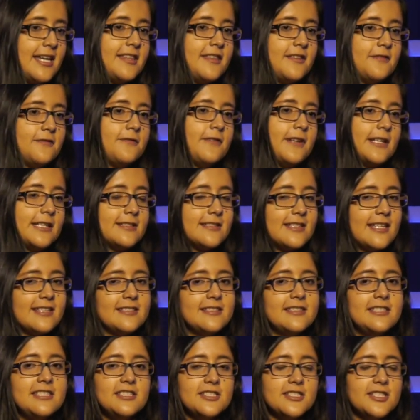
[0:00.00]
effects.
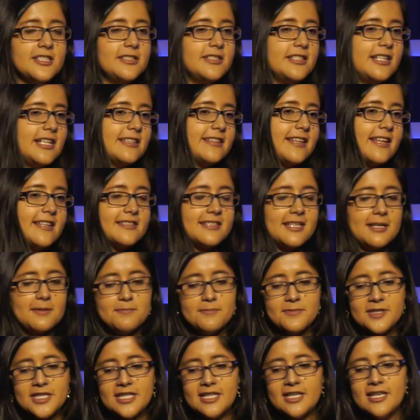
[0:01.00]
And in general, that
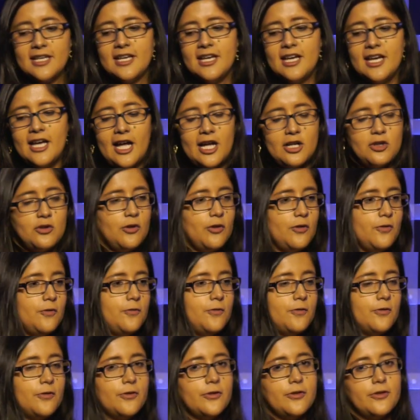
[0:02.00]
can be a call
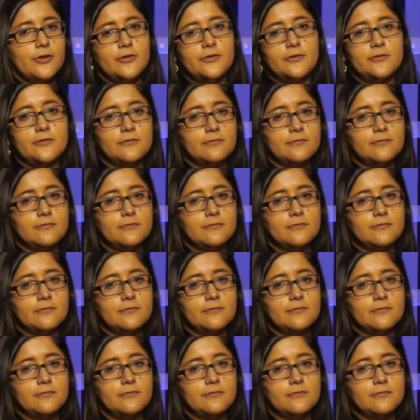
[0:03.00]
for